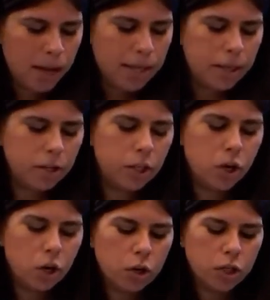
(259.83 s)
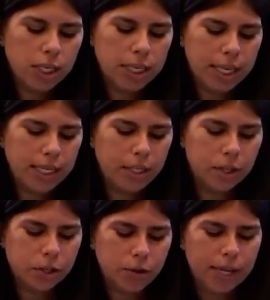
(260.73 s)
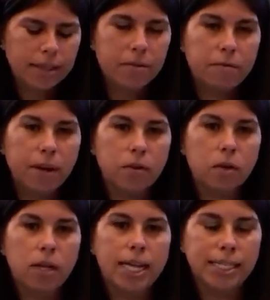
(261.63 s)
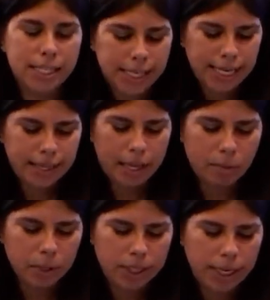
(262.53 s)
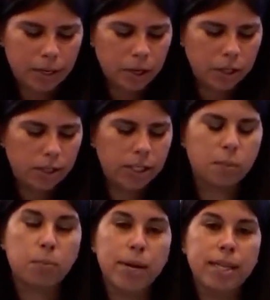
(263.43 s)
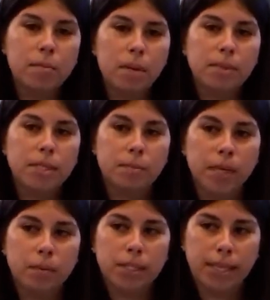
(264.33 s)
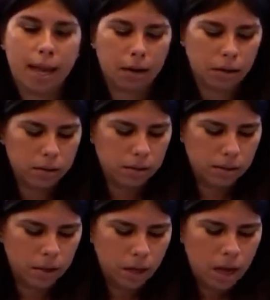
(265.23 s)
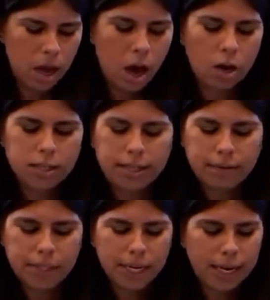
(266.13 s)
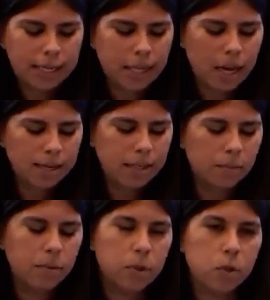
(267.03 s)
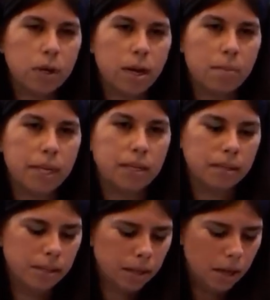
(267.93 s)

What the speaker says: There's an urgent need to strengthen federal and state labor standards to bring them up to speed with Seattle. Our safety net has unacceptable shortcomings.